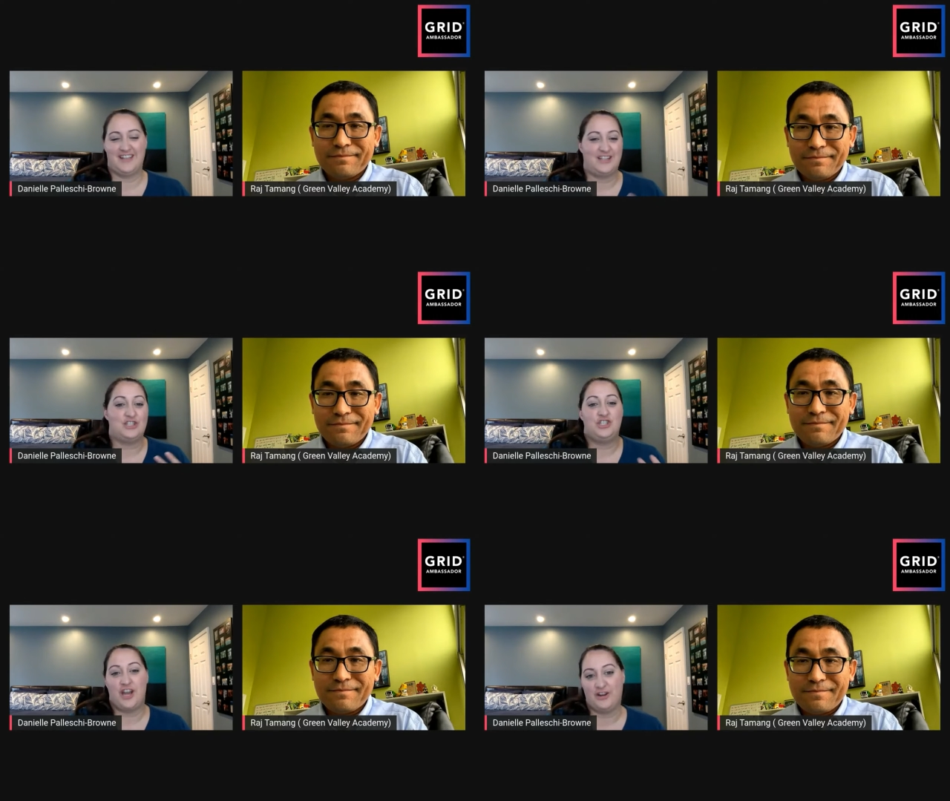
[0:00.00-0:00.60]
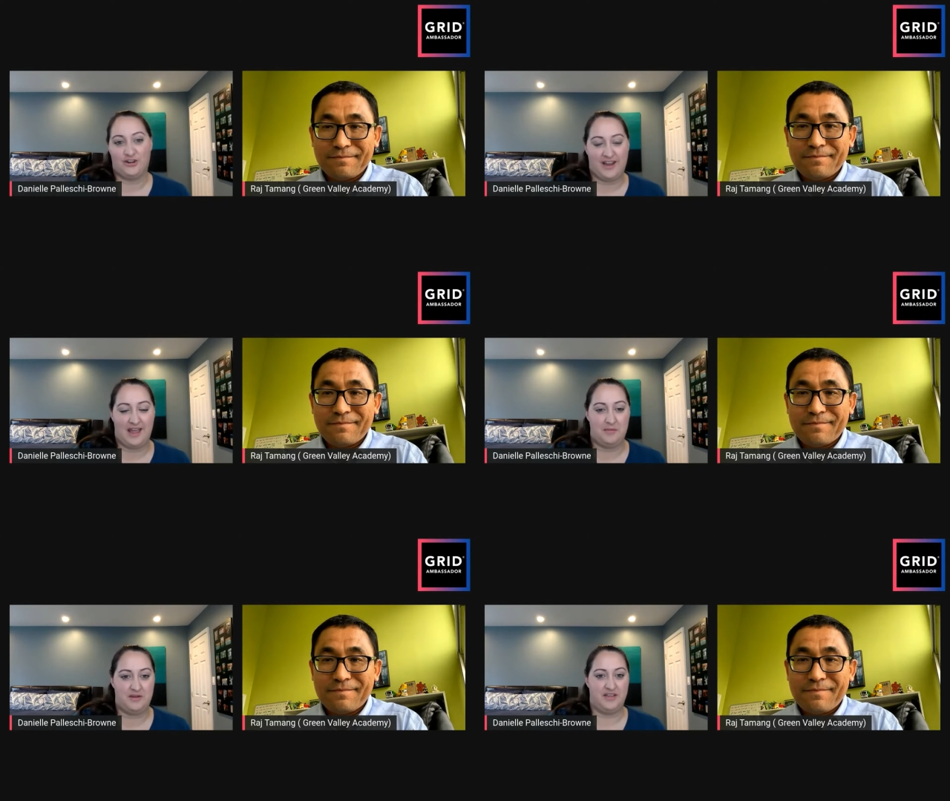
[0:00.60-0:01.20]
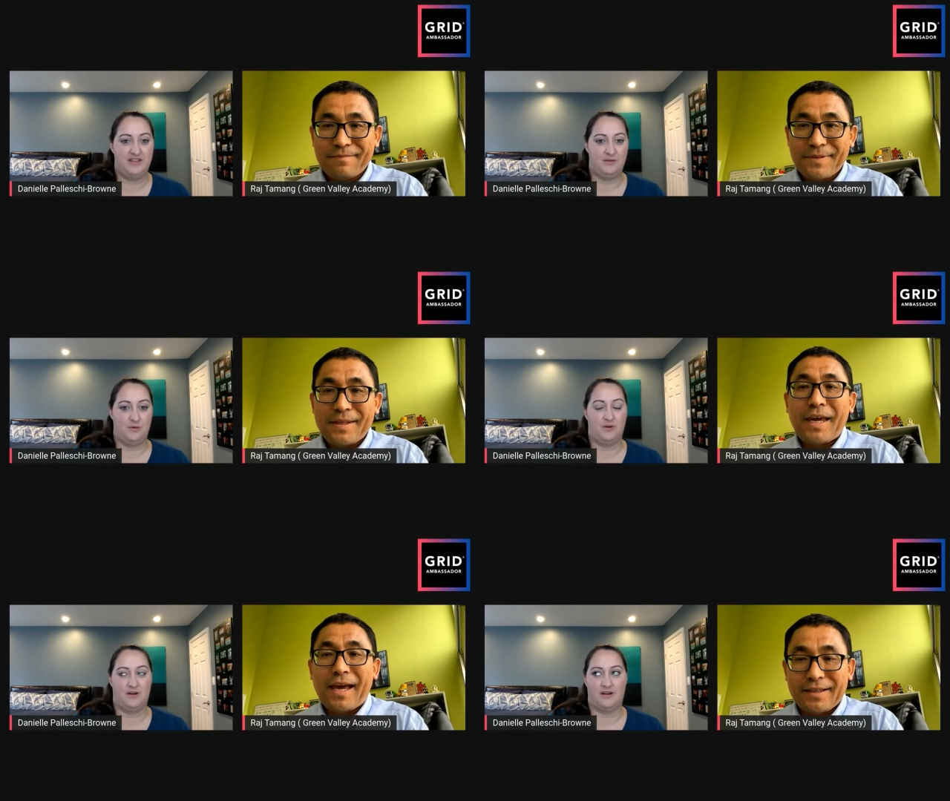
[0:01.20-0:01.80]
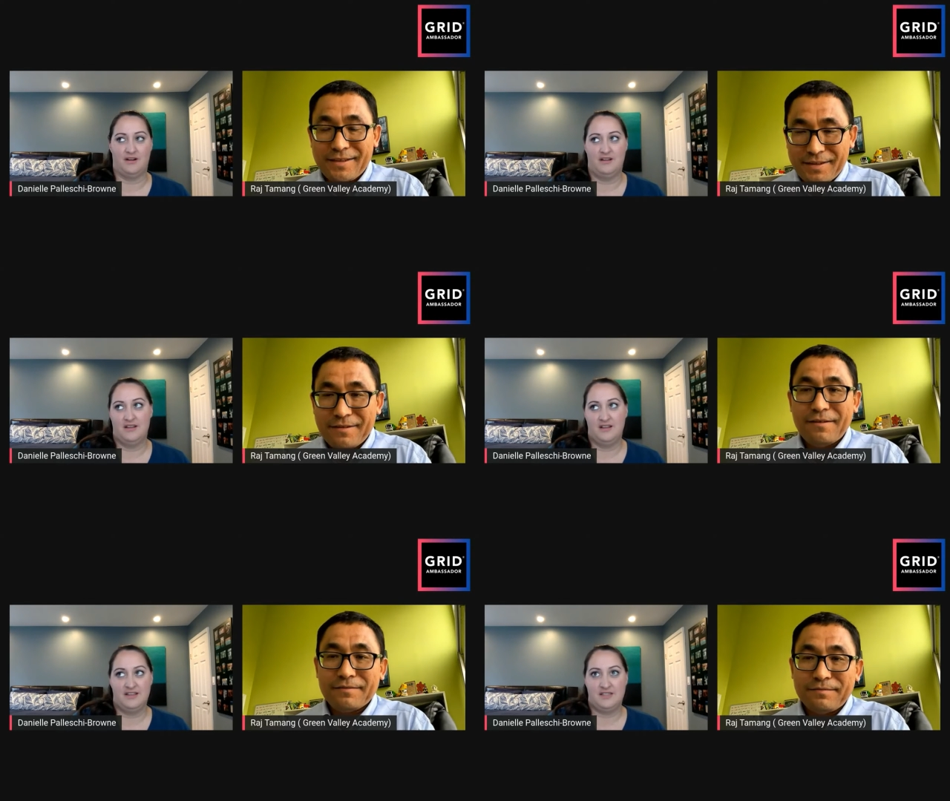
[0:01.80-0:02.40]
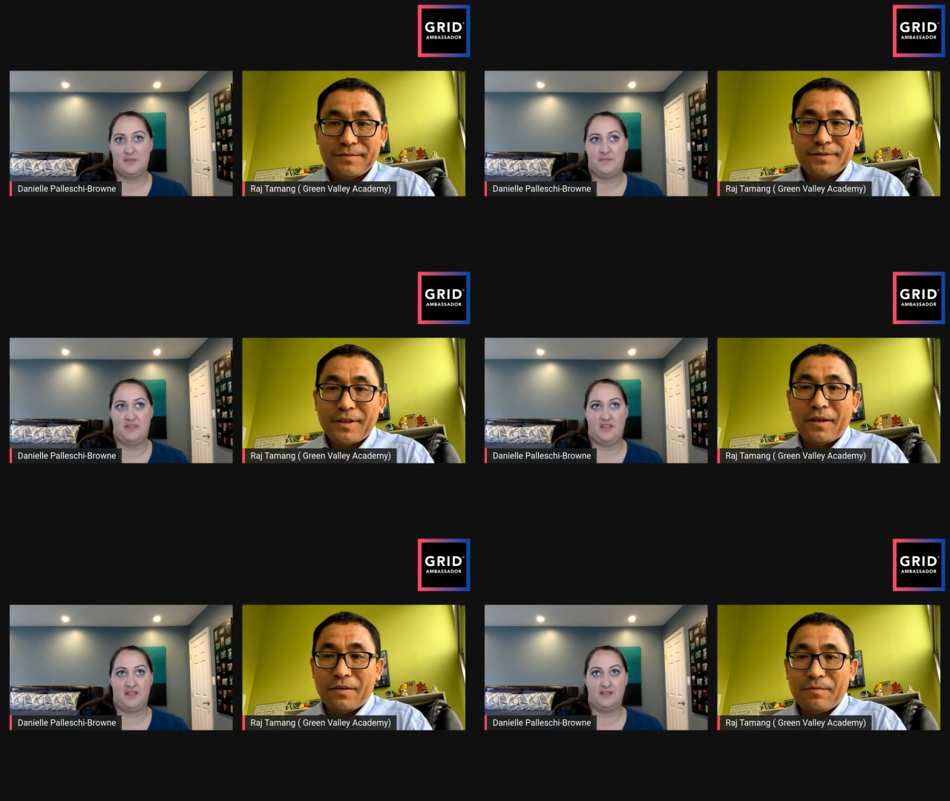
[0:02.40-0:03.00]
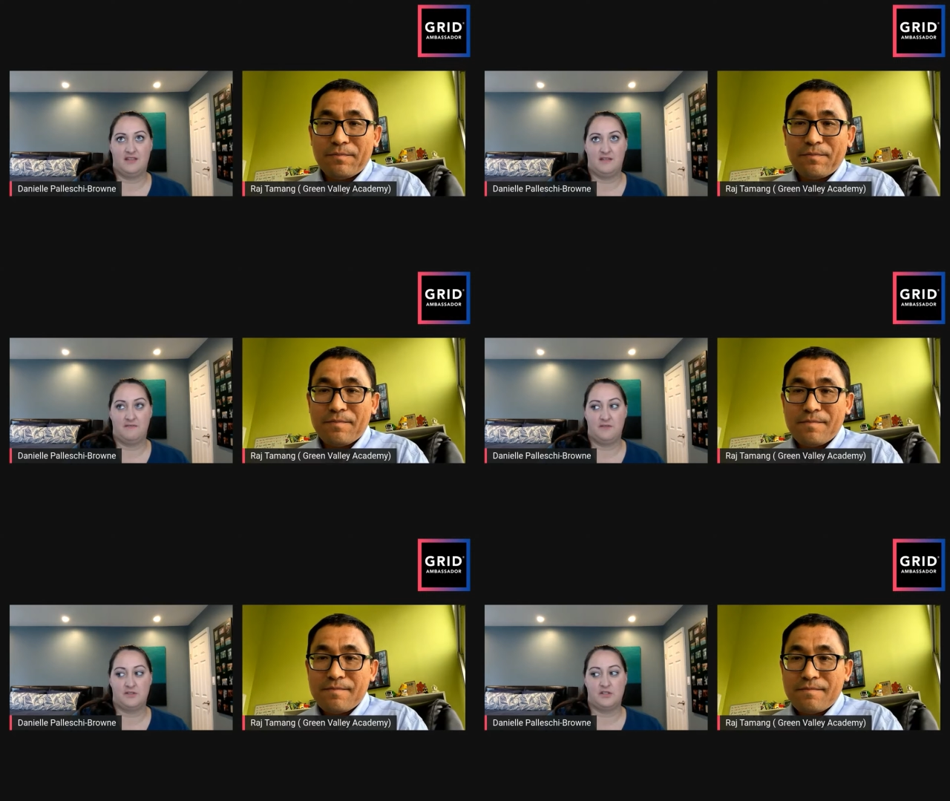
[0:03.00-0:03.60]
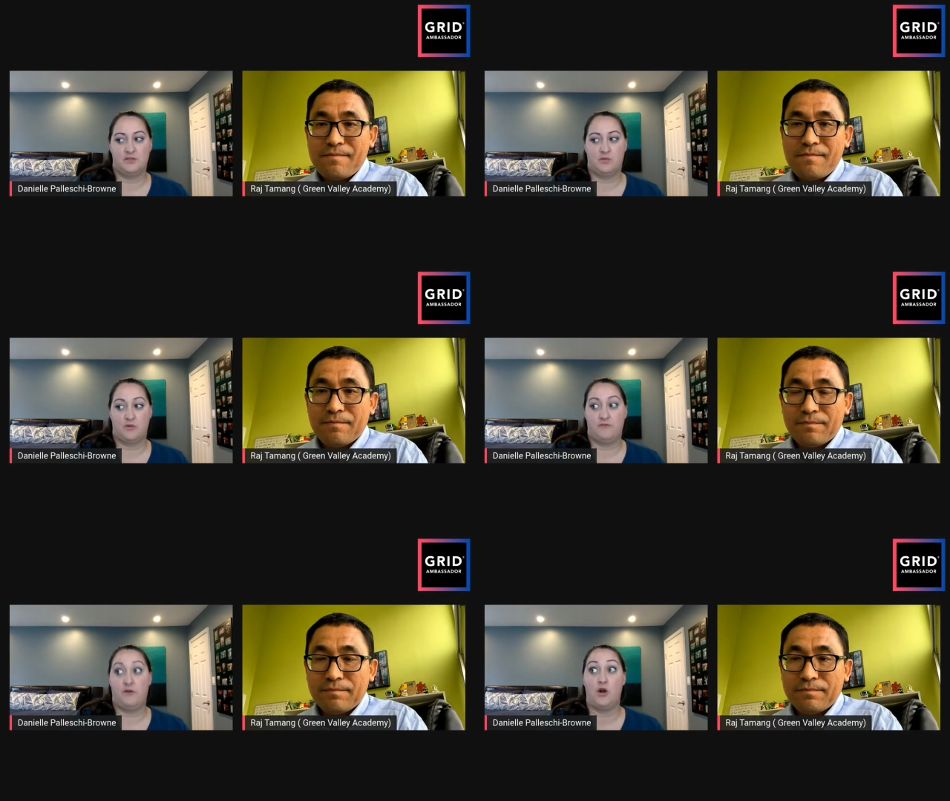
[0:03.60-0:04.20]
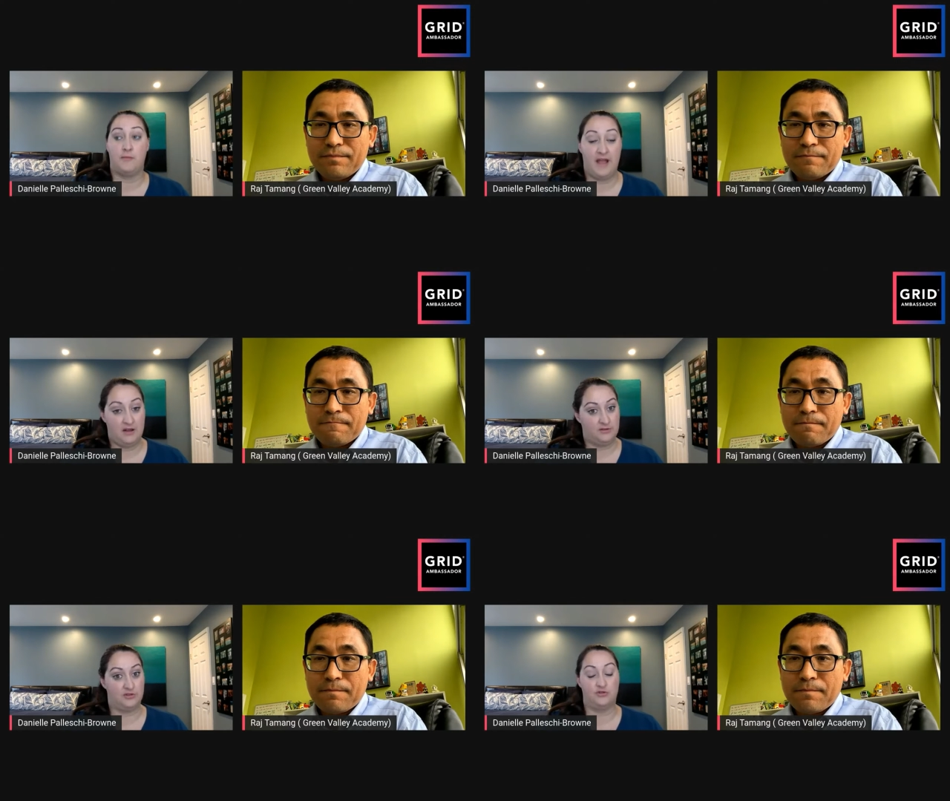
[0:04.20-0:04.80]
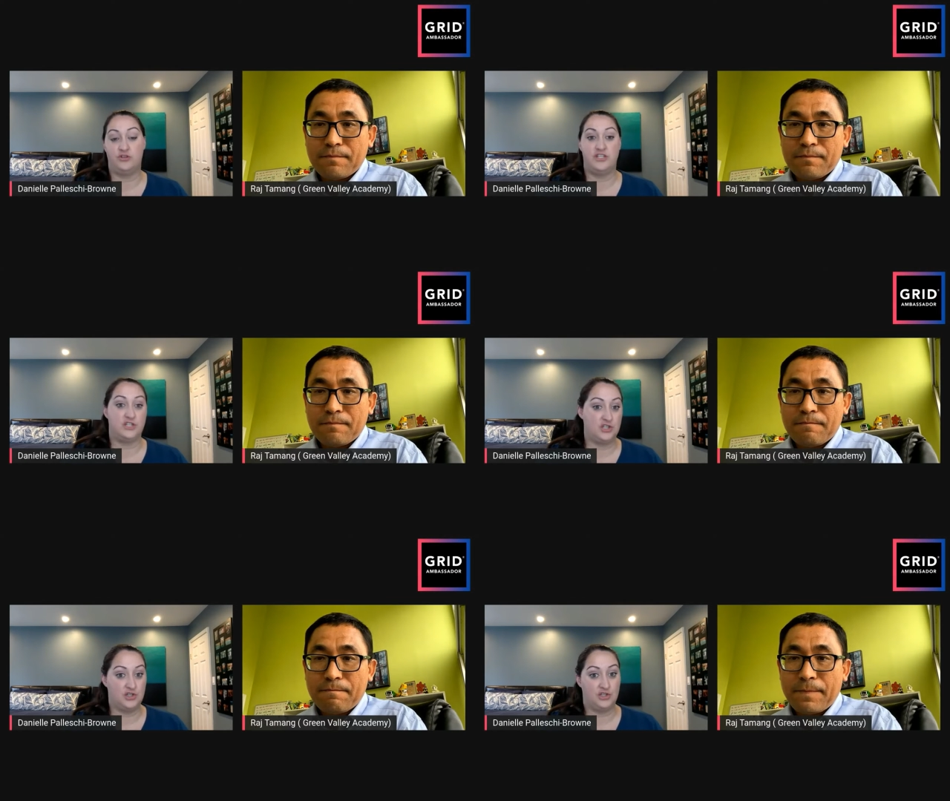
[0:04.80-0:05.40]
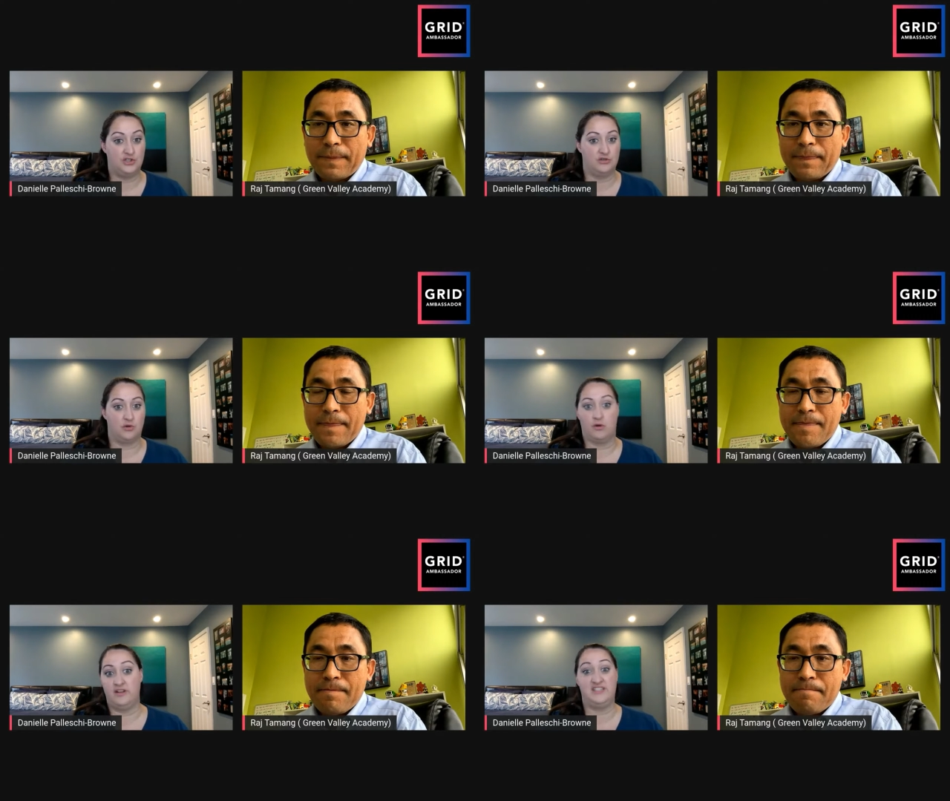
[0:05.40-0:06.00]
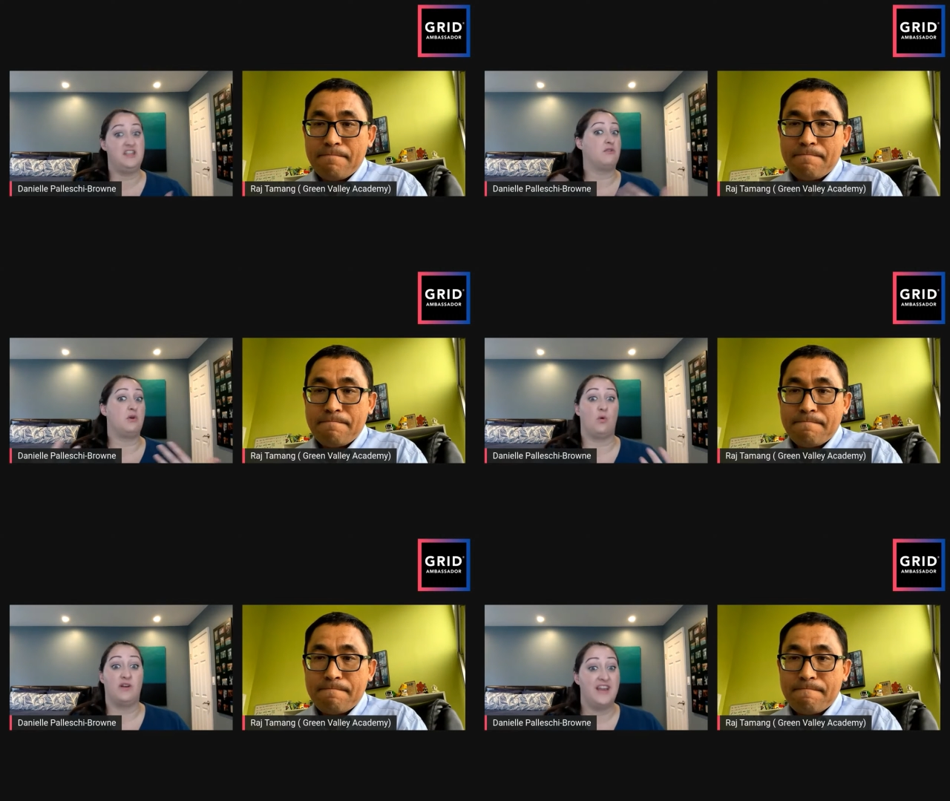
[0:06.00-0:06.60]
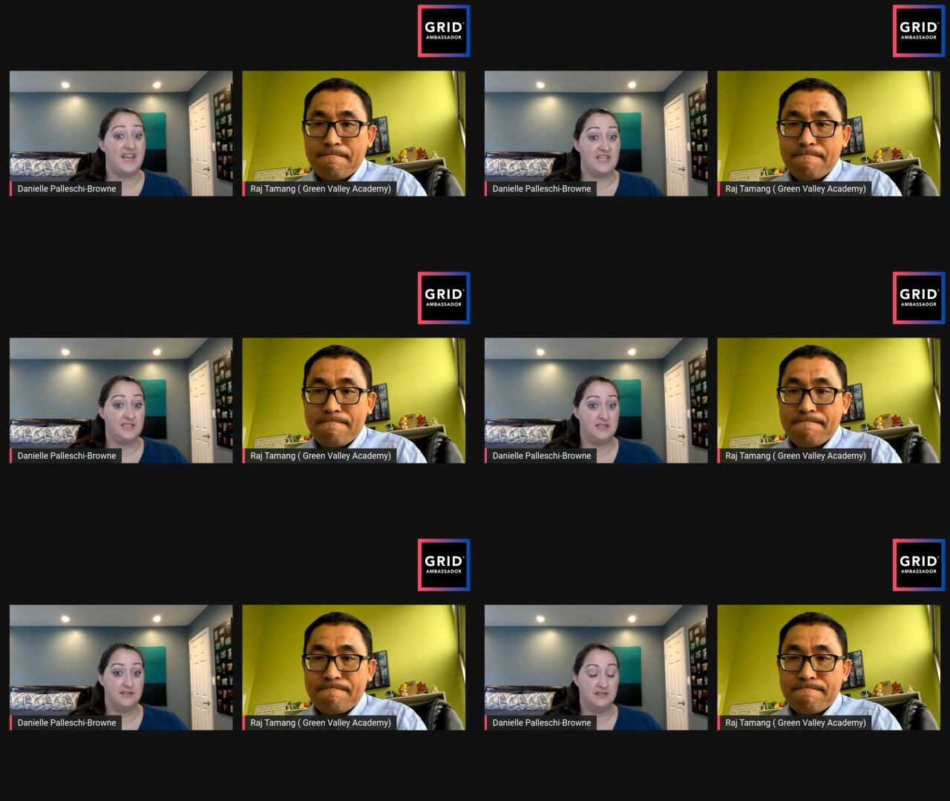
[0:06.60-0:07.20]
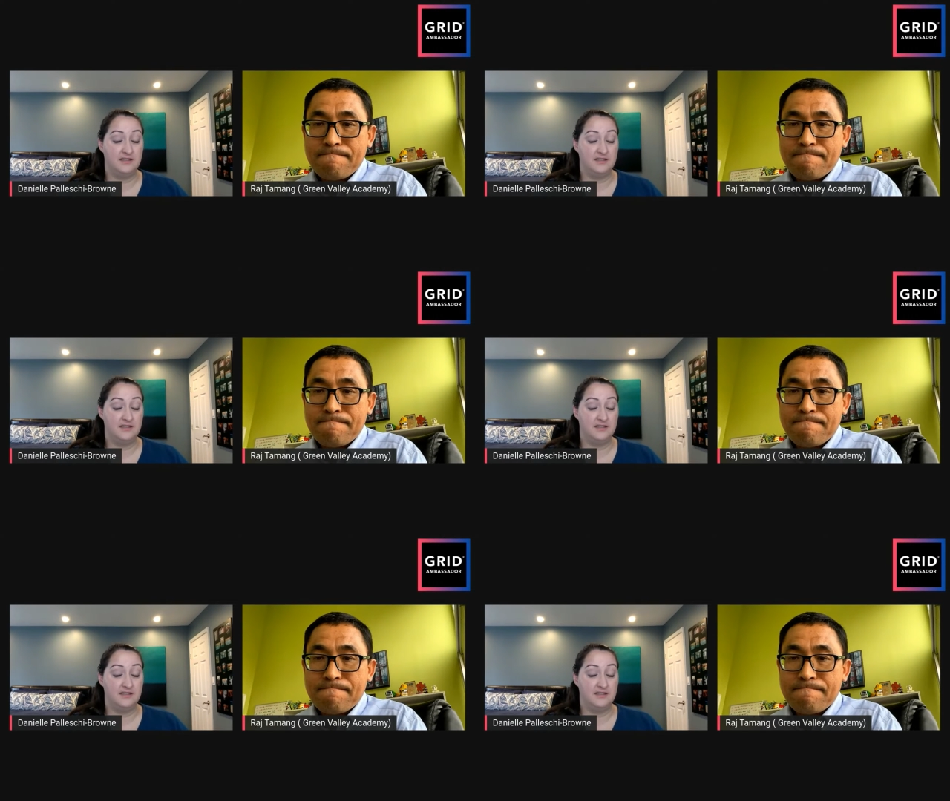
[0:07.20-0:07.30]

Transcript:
Speaker 1: at like a shaker cabinet or yes. something no. that feels a little more farmhouse or traditional or is very ornate.